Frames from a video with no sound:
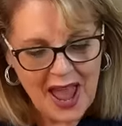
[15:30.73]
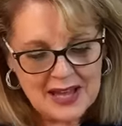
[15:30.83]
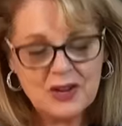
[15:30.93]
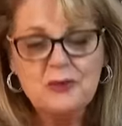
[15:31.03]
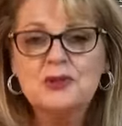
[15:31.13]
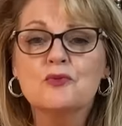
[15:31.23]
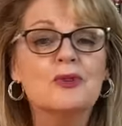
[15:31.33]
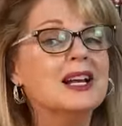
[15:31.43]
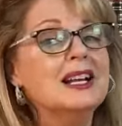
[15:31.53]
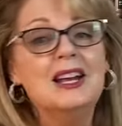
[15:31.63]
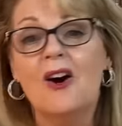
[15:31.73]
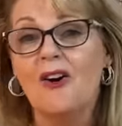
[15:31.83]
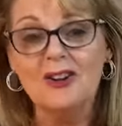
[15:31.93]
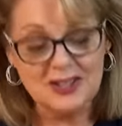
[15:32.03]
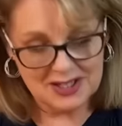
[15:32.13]
So it was really
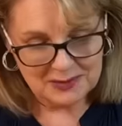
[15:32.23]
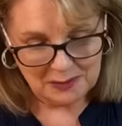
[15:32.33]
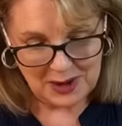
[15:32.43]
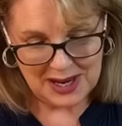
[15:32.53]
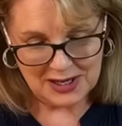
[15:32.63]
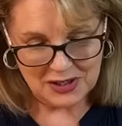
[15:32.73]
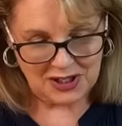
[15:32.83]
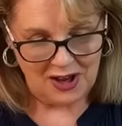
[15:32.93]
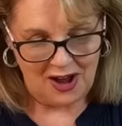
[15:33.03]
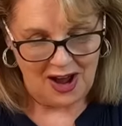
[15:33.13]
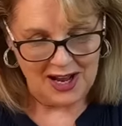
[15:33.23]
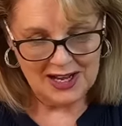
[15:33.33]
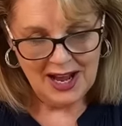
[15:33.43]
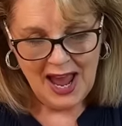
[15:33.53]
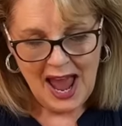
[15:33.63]
hot, being
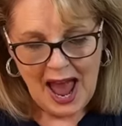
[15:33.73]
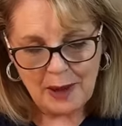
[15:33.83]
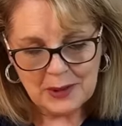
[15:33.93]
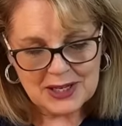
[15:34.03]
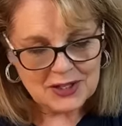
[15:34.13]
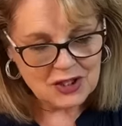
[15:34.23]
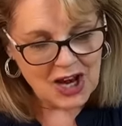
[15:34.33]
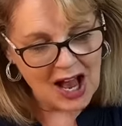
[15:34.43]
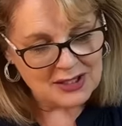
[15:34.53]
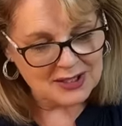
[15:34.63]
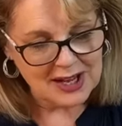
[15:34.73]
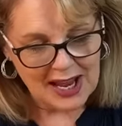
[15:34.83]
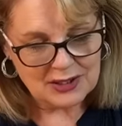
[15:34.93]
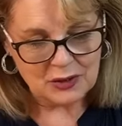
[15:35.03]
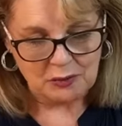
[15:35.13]
July, and because Charles had
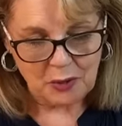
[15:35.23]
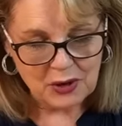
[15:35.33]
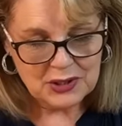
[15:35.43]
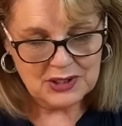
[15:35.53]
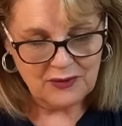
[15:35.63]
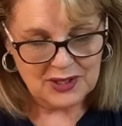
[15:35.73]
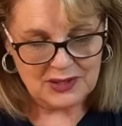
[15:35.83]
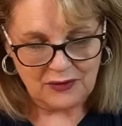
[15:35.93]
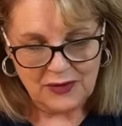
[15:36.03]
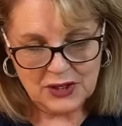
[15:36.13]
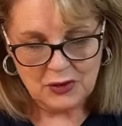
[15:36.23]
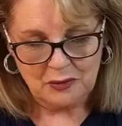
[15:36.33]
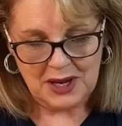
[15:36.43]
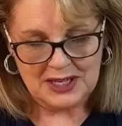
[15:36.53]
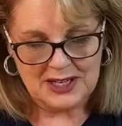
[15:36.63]
cancelled most of his official
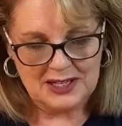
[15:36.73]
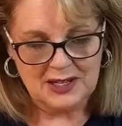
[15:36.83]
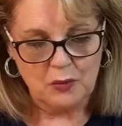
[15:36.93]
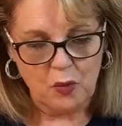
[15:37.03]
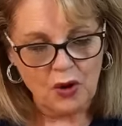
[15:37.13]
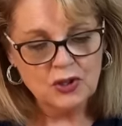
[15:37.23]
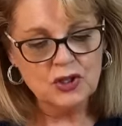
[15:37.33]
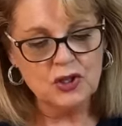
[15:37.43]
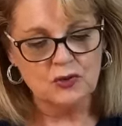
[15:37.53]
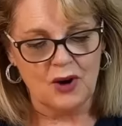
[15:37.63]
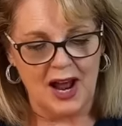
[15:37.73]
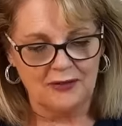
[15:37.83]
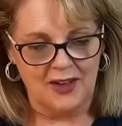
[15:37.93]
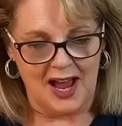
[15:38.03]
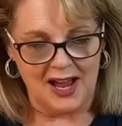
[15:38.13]
meetings, he wandered
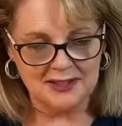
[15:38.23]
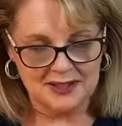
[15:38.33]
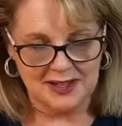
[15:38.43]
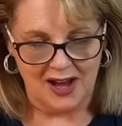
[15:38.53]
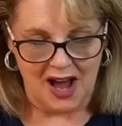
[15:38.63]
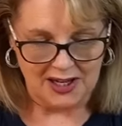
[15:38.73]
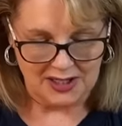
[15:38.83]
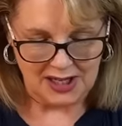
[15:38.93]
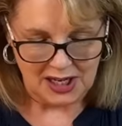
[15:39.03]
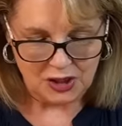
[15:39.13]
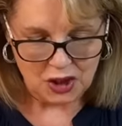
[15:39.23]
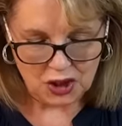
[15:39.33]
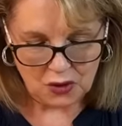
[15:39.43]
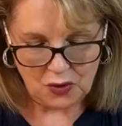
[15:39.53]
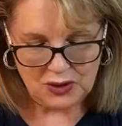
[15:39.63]
around the house and garden in
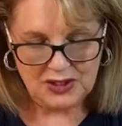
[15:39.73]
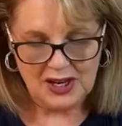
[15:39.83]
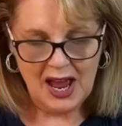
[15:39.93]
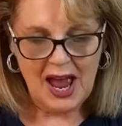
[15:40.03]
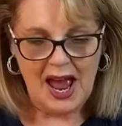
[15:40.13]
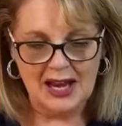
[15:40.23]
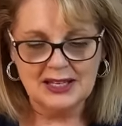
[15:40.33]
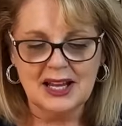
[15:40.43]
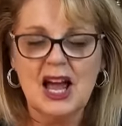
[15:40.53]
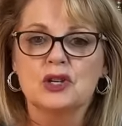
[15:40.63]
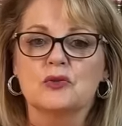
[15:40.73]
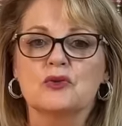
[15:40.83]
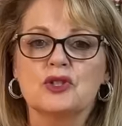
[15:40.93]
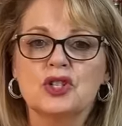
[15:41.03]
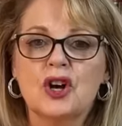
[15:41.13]
shorts and
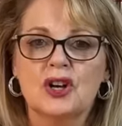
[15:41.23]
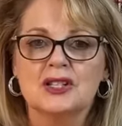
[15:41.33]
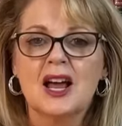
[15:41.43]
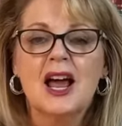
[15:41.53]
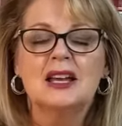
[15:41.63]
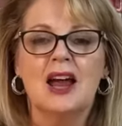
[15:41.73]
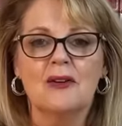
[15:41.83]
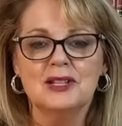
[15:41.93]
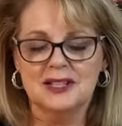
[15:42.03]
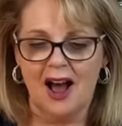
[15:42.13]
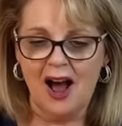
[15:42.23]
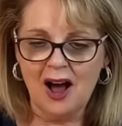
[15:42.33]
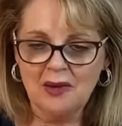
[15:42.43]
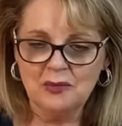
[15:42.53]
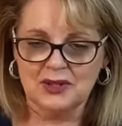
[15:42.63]
casual shirts. Now, his
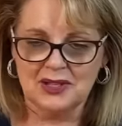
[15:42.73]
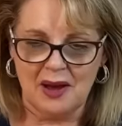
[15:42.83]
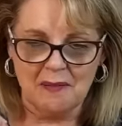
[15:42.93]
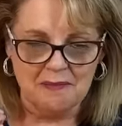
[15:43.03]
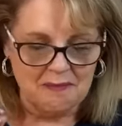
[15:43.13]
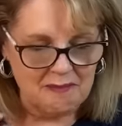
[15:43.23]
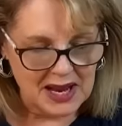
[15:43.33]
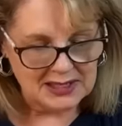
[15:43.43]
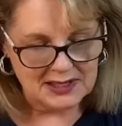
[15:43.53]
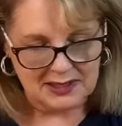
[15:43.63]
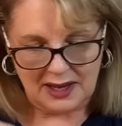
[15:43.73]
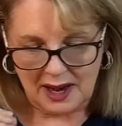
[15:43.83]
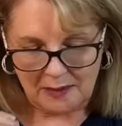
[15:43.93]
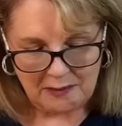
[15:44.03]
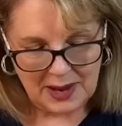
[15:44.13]
arm was immensely,
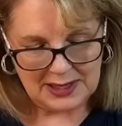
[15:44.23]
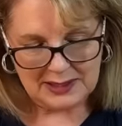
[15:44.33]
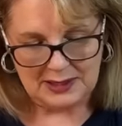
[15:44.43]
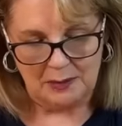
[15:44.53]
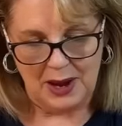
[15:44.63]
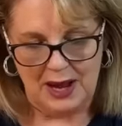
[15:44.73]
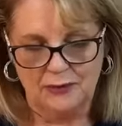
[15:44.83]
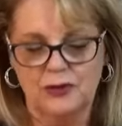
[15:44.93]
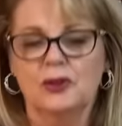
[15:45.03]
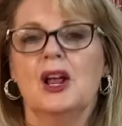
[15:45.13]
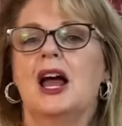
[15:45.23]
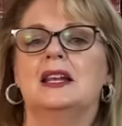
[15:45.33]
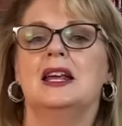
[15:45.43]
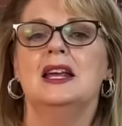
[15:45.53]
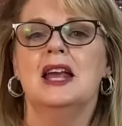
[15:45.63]
immensely painful, and
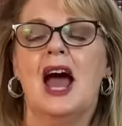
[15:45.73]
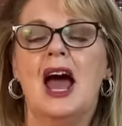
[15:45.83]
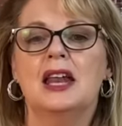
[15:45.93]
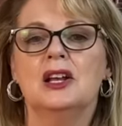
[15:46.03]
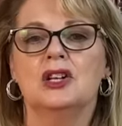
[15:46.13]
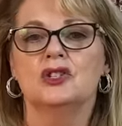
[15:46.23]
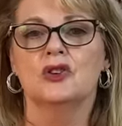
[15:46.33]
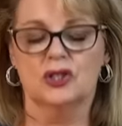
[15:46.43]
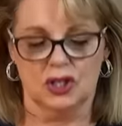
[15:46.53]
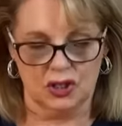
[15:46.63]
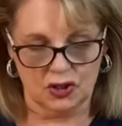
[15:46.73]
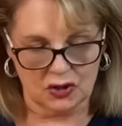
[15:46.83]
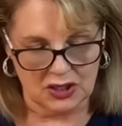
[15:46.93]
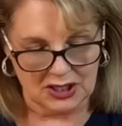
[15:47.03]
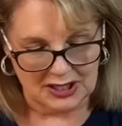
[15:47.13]
he had a doctor, Dr.